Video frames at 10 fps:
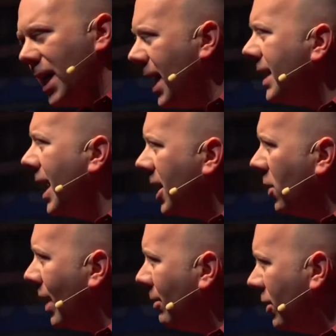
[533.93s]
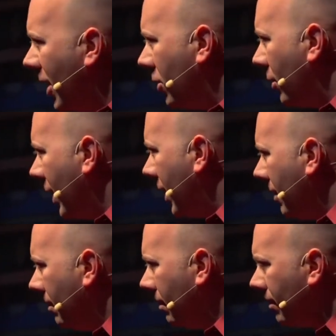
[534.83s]
they take their reputation with
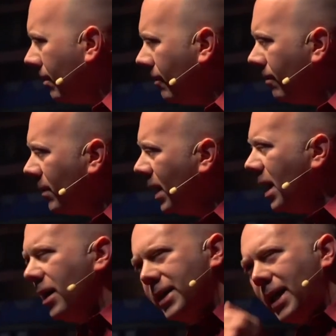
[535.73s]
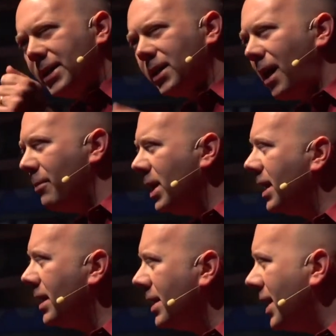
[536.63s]
them? Let's say it's a company
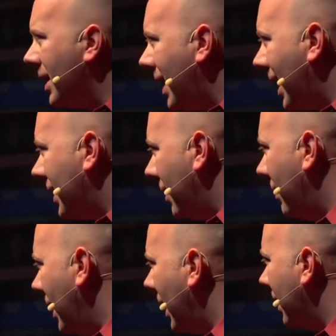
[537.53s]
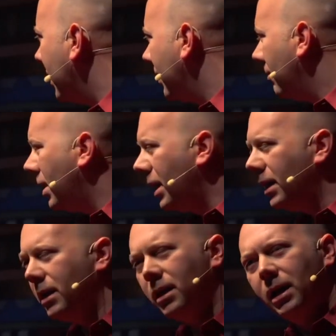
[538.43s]
that does the exact same thing. It's uh,
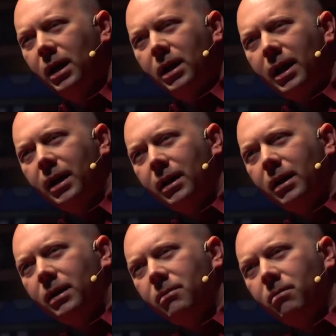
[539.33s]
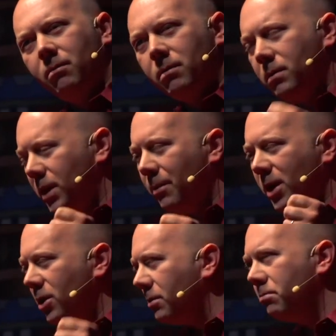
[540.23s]
uh, uh some
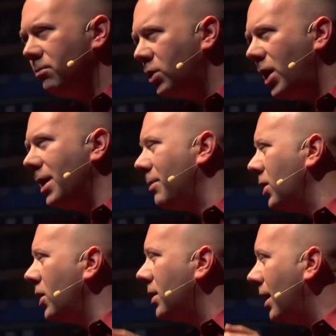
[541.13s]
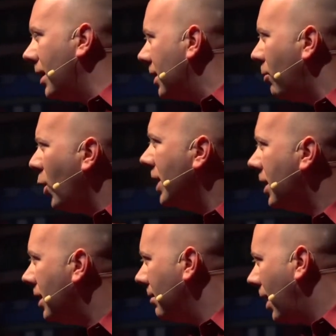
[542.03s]
other startup that's just a it's
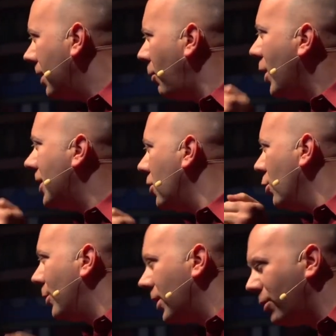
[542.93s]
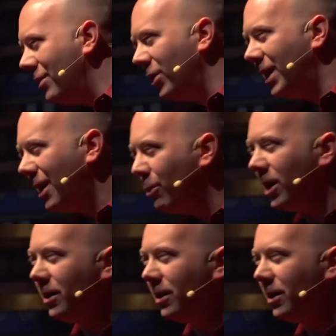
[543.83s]
Boise, a Boise Uber equivalent. They want to